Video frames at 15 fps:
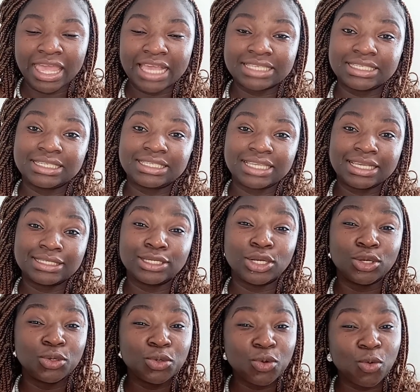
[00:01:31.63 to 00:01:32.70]
As it says
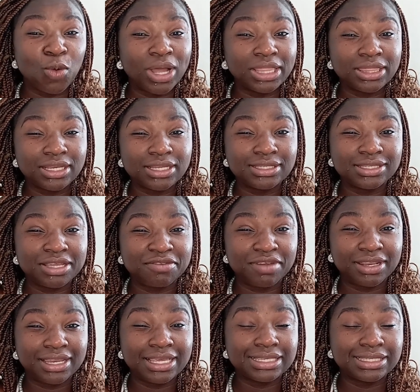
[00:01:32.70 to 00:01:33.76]
in Luke one
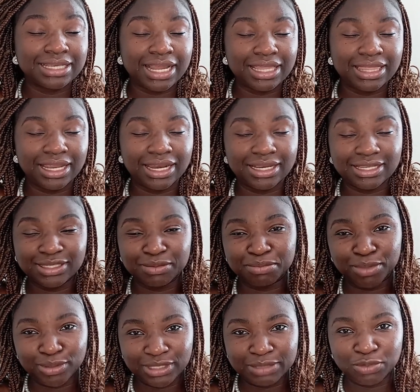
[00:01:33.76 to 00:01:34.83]
thirty-seven, there is nothing that is
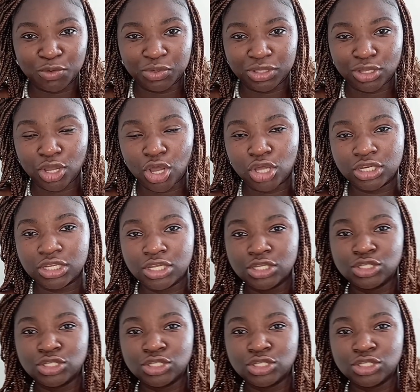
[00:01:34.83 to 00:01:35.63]
impossible with God.